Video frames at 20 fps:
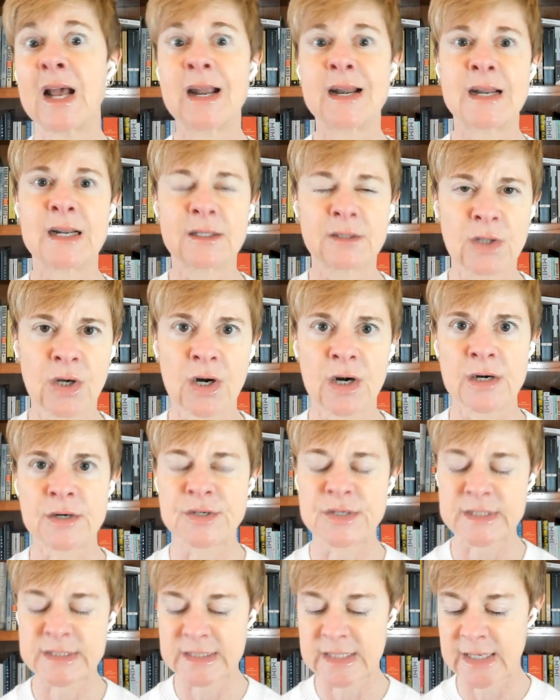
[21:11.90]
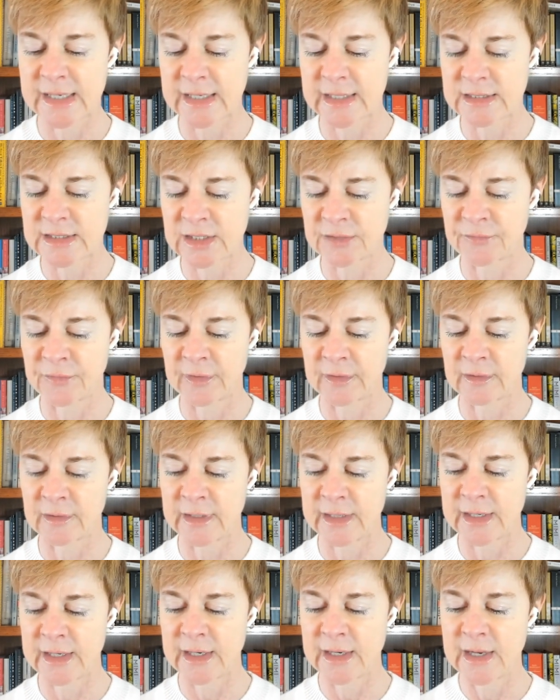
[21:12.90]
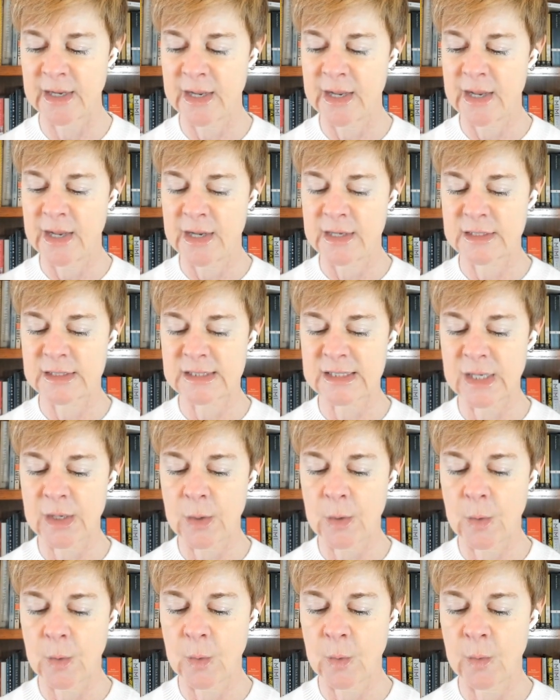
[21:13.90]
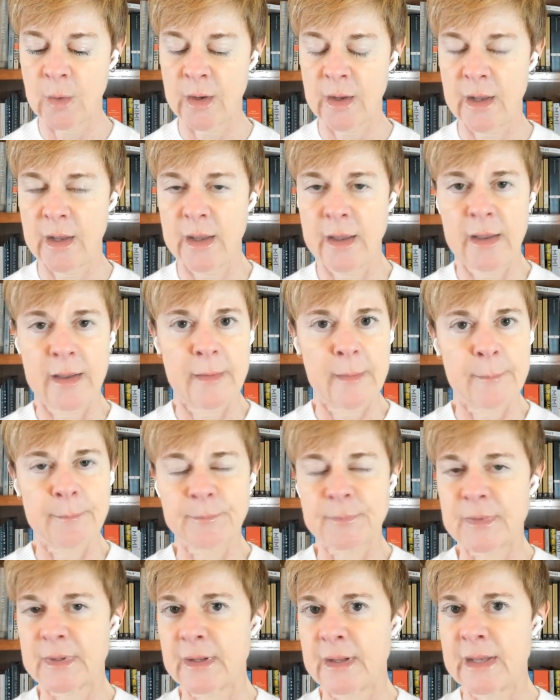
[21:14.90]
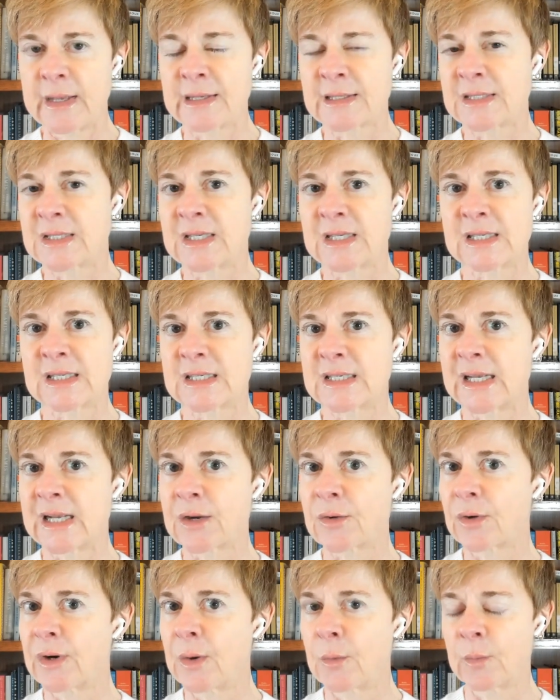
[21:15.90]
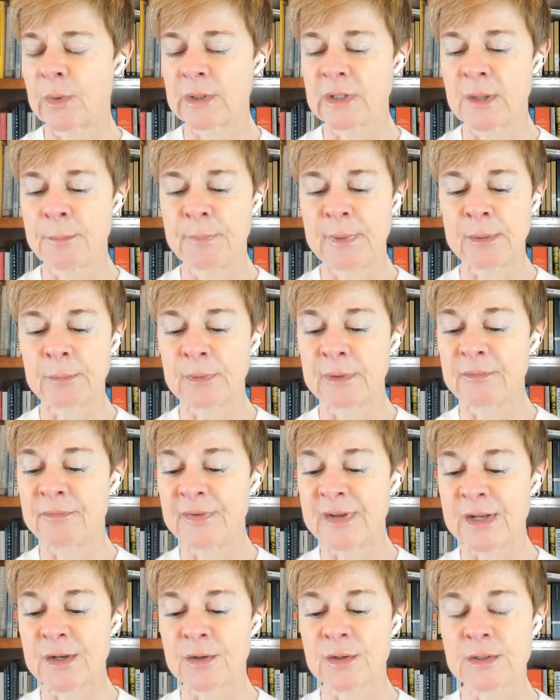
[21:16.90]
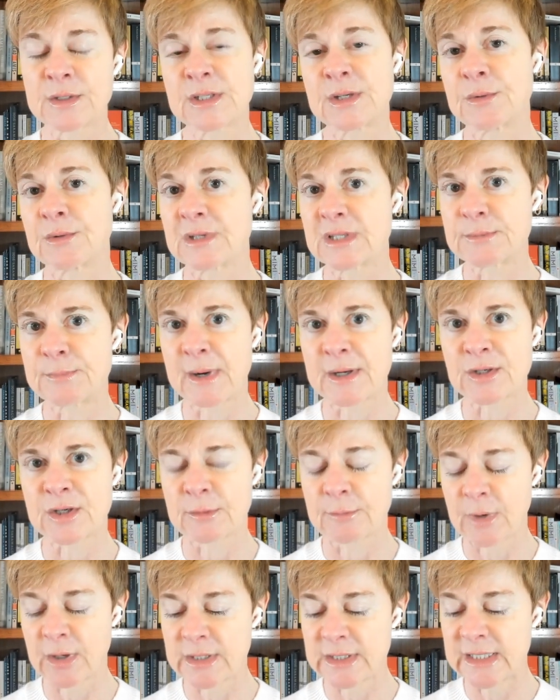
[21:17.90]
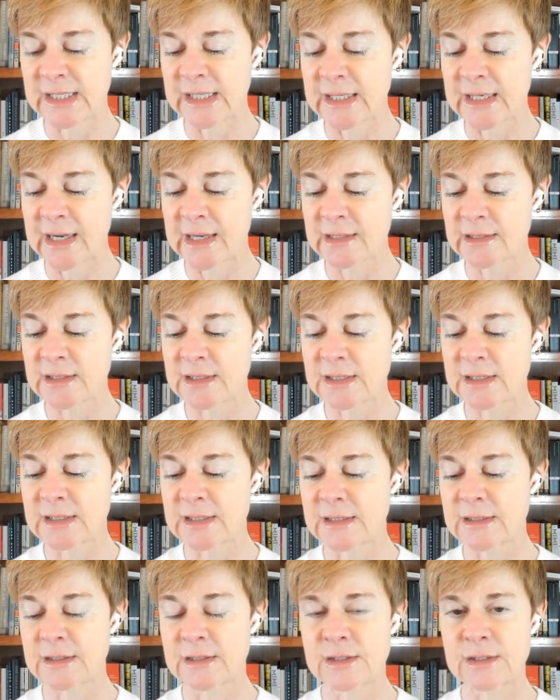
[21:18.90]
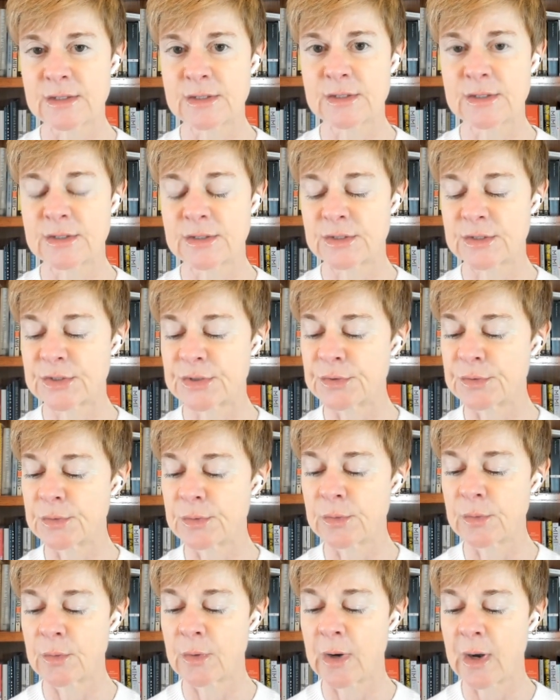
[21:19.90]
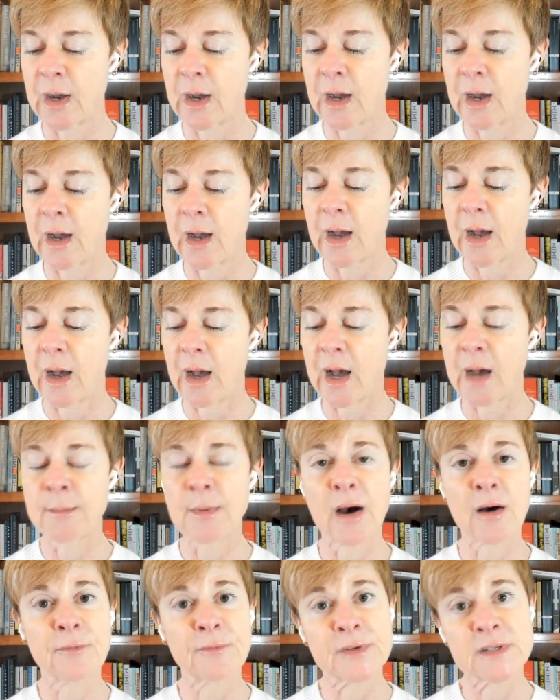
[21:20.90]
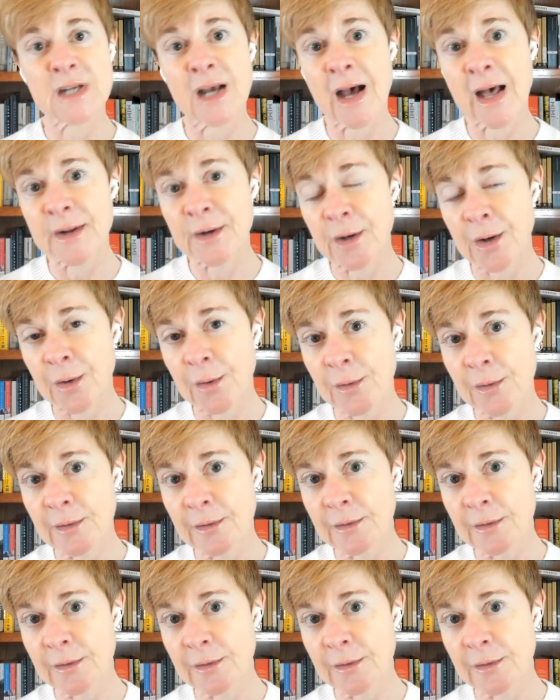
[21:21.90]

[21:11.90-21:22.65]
at large is seeing it differently. So is this secret? Will it be revealed to Inspector Martinez, to Amalfitano,